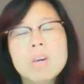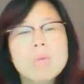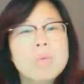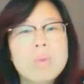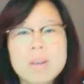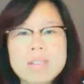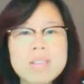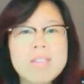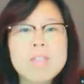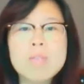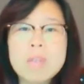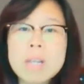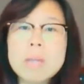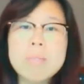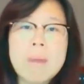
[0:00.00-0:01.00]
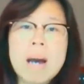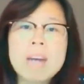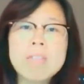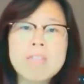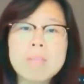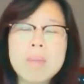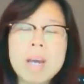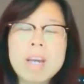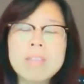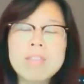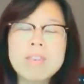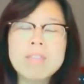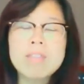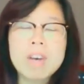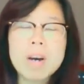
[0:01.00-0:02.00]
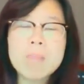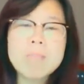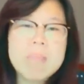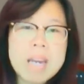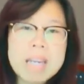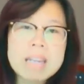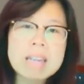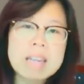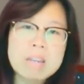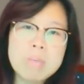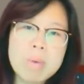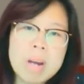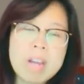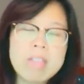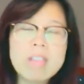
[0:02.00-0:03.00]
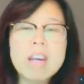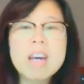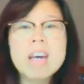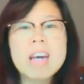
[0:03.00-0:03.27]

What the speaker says: or I suffer really bad from hay fever, mainly with